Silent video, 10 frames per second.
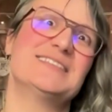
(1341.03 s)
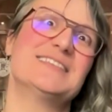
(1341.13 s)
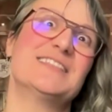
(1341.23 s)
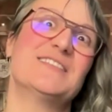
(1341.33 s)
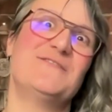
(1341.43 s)

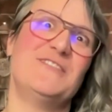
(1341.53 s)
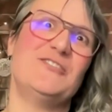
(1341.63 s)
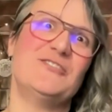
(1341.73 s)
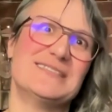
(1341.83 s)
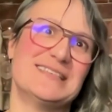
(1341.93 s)
the
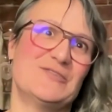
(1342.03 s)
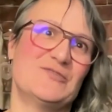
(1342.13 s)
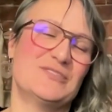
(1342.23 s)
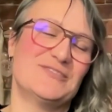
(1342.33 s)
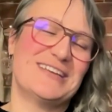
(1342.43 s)
views in all
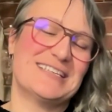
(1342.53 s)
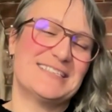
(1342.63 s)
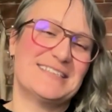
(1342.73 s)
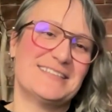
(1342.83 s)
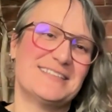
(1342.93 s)

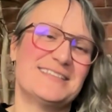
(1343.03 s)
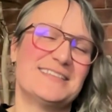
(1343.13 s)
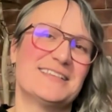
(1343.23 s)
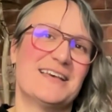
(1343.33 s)
directions.